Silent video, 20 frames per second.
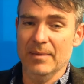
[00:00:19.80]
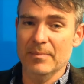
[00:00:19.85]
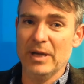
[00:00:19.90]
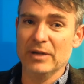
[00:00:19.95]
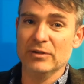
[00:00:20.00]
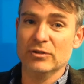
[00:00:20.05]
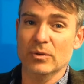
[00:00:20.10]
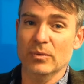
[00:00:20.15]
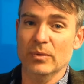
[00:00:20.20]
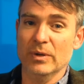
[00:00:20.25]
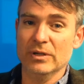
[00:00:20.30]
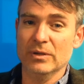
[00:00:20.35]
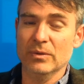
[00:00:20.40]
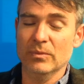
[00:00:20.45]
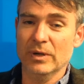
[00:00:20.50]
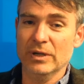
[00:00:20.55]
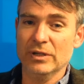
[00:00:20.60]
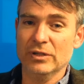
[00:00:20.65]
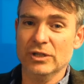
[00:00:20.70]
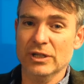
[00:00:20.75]
mantra,
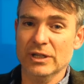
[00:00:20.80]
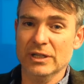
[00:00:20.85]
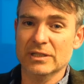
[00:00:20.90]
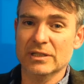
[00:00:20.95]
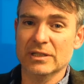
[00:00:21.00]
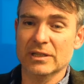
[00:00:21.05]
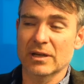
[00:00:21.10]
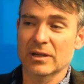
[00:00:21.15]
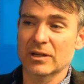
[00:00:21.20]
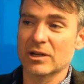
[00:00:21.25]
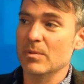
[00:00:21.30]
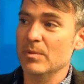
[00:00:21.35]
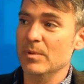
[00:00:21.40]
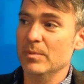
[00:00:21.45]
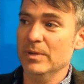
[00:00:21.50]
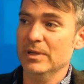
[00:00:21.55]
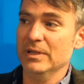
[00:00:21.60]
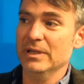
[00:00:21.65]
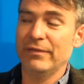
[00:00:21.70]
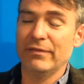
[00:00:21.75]
which is
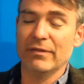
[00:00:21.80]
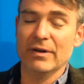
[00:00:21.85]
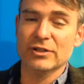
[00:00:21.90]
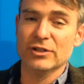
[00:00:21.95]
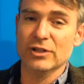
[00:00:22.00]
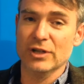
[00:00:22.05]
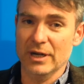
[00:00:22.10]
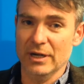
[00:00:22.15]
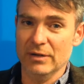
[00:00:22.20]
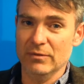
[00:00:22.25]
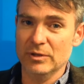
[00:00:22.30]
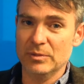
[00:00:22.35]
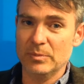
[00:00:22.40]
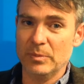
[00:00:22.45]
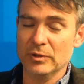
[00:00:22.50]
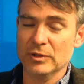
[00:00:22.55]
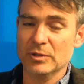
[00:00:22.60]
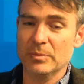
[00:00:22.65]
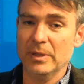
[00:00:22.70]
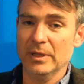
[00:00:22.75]
common but differentiated
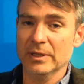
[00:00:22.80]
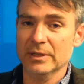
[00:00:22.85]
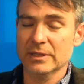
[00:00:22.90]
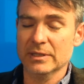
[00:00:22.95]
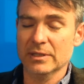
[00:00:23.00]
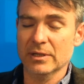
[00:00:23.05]
responsibility.